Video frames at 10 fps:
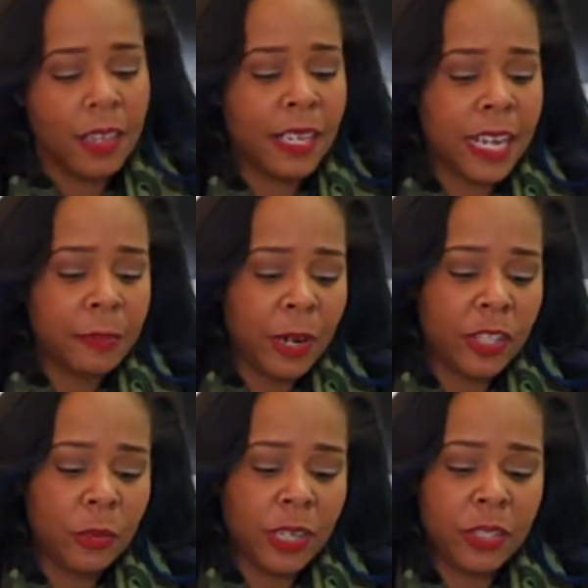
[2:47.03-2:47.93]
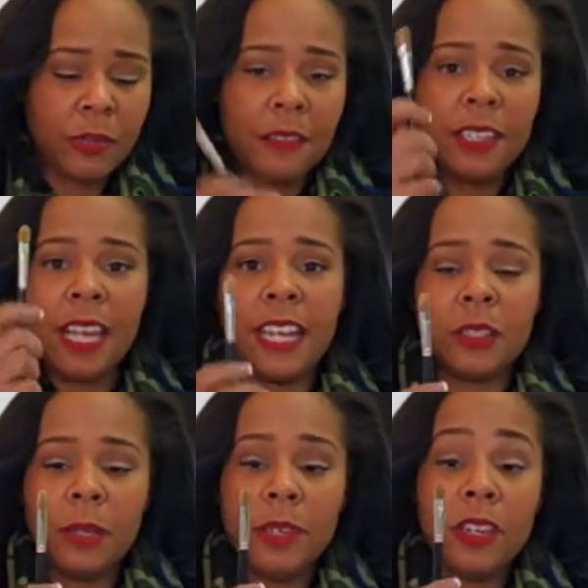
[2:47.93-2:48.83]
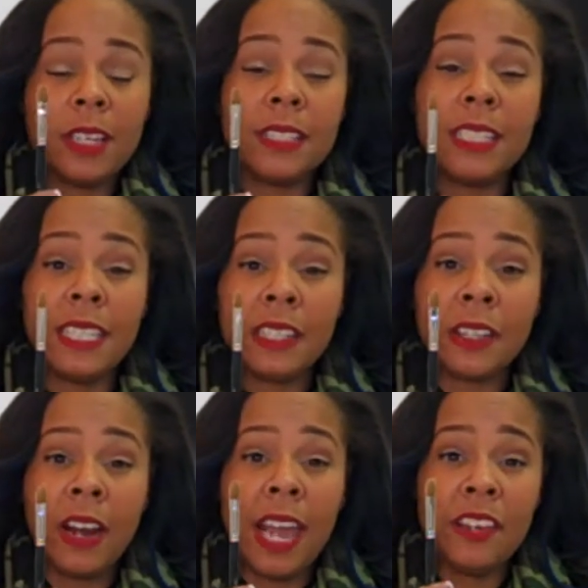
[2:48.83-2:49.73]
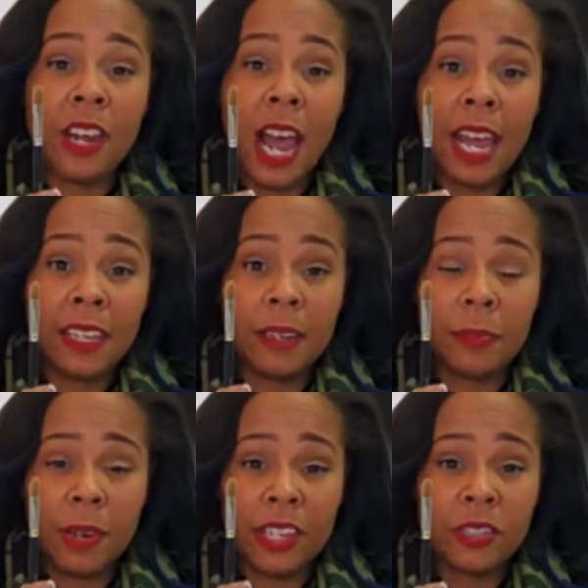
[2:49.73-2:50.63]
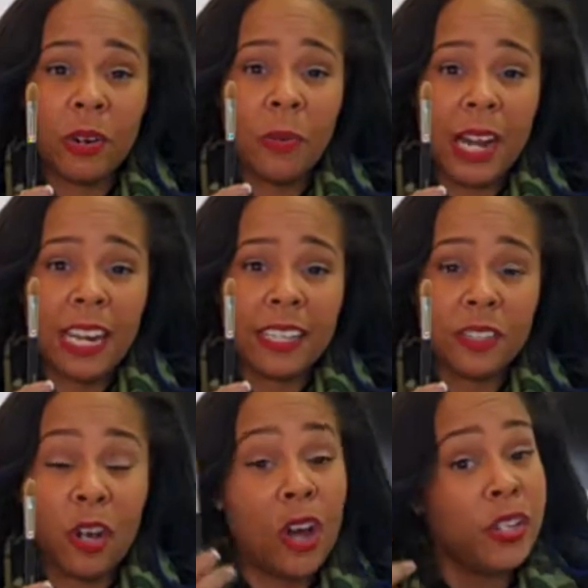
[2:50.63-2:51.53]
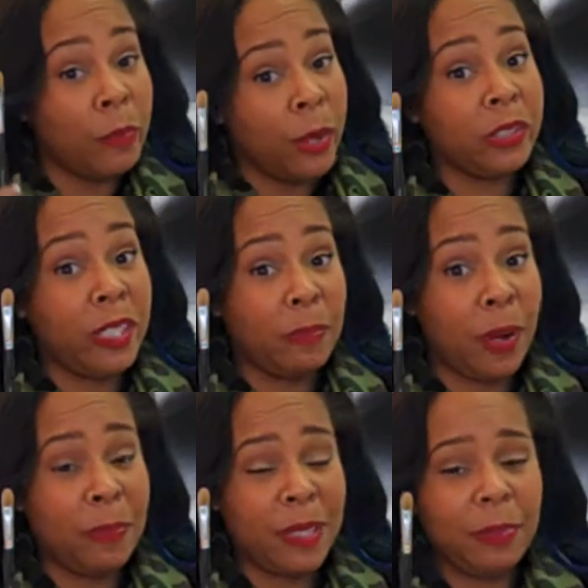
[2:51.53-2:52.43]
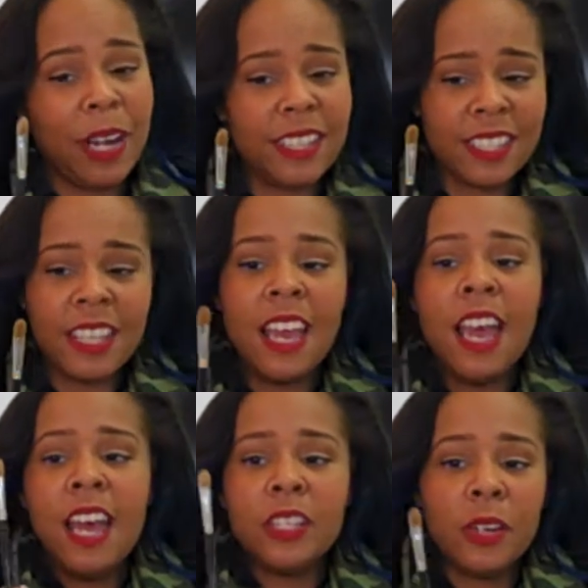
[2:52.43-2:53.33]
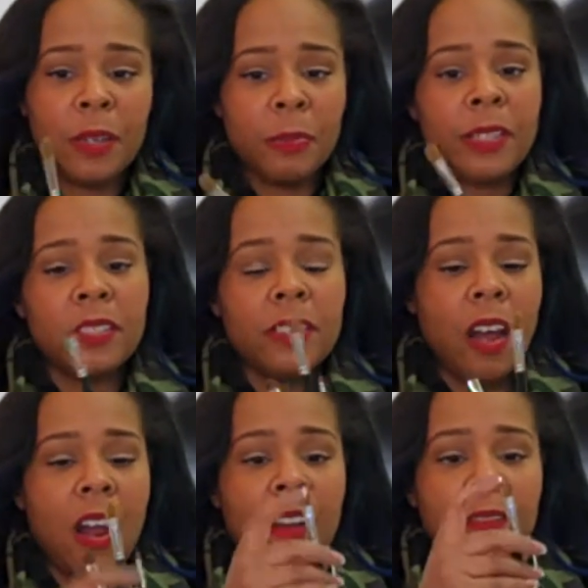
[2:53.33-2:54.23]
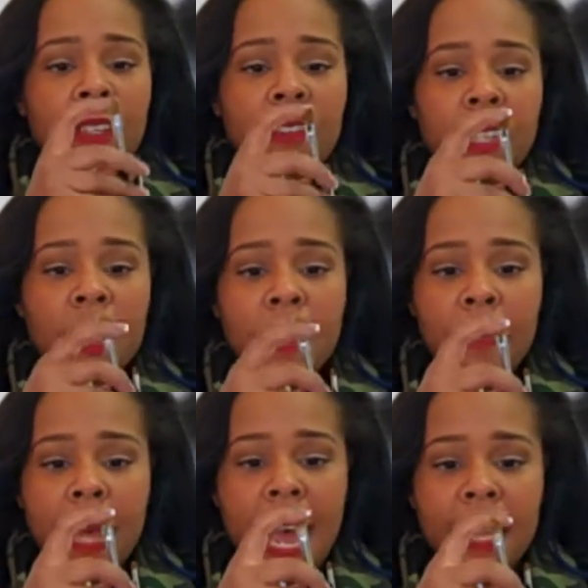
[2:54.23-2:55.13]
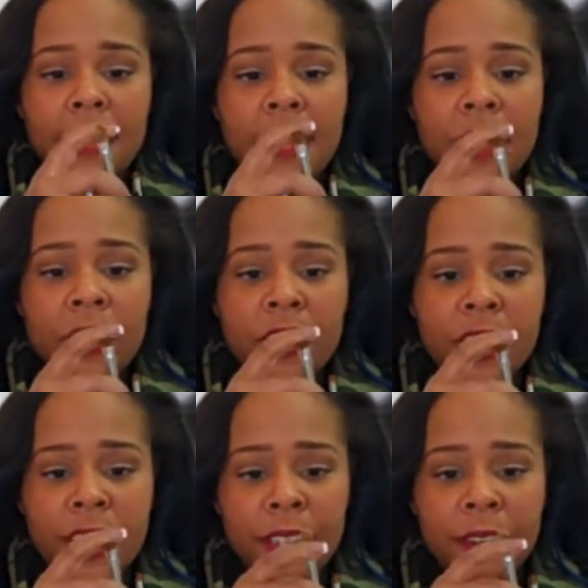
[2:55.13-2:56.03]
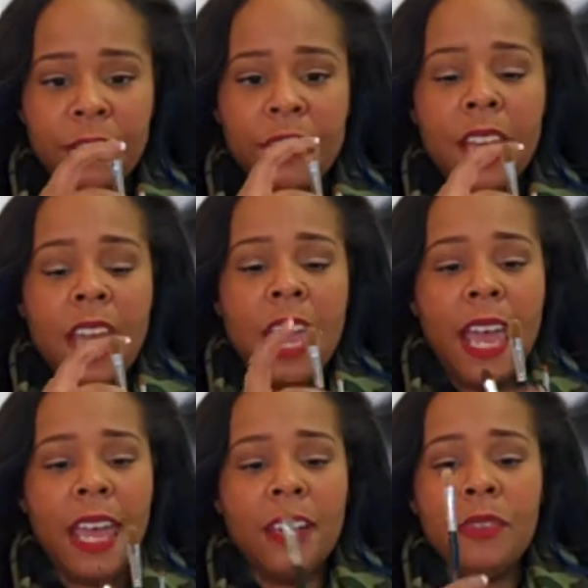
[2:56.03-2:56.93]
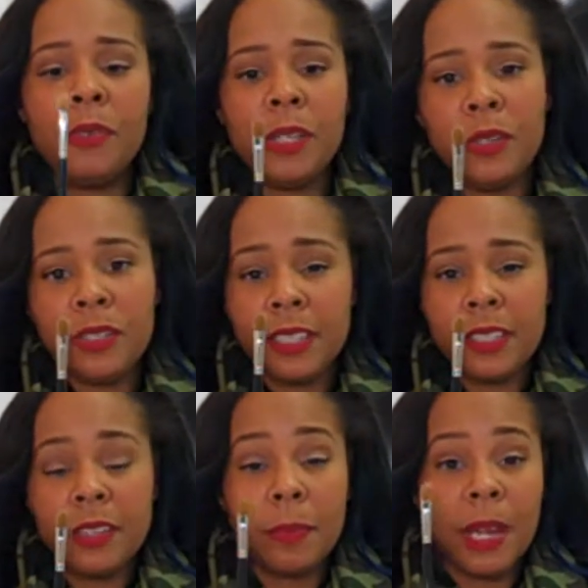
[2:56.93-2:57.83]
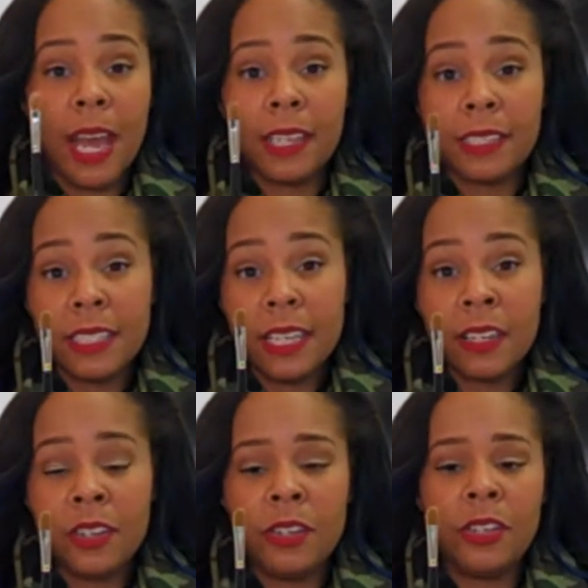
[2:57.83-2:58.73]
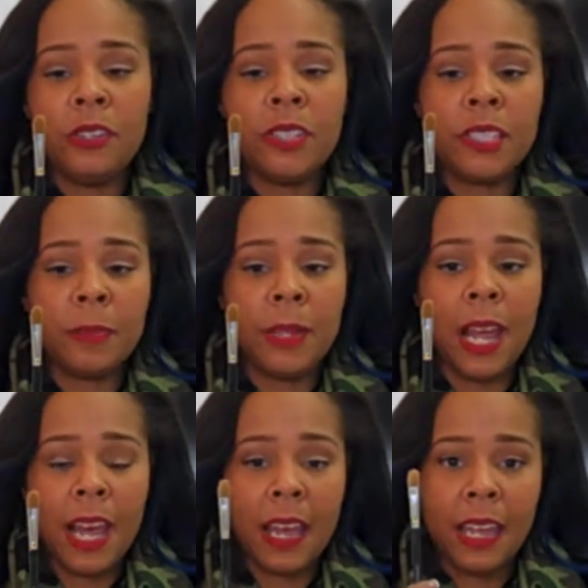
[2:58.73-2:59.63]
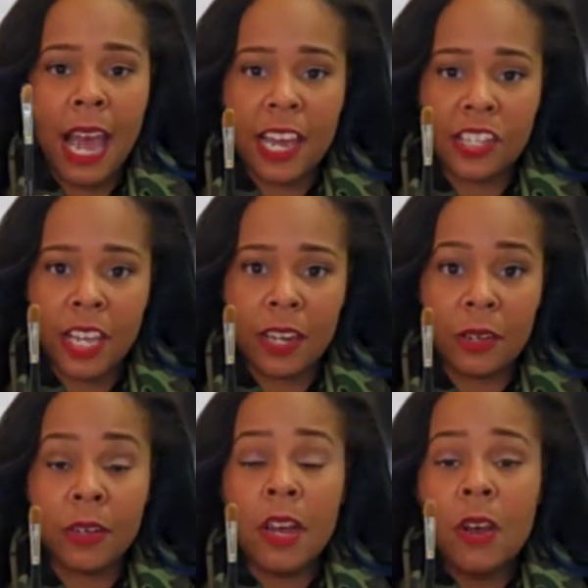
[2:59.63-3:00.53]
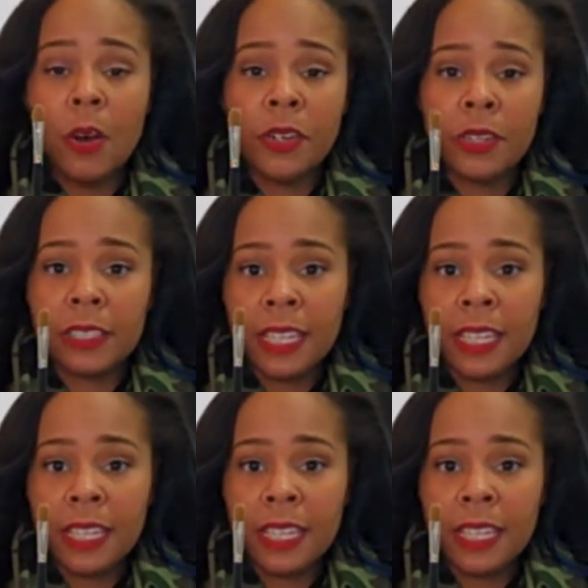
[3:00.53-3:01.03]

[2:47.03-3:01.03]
The next brush you want to do after that is going to be your concealer and your eyelid brush, or what I like to call your multi-purpose brush. So the bristles are really compact and they're stiff, and you would use this to apply concealer. You can use this to apply eyeshadow on your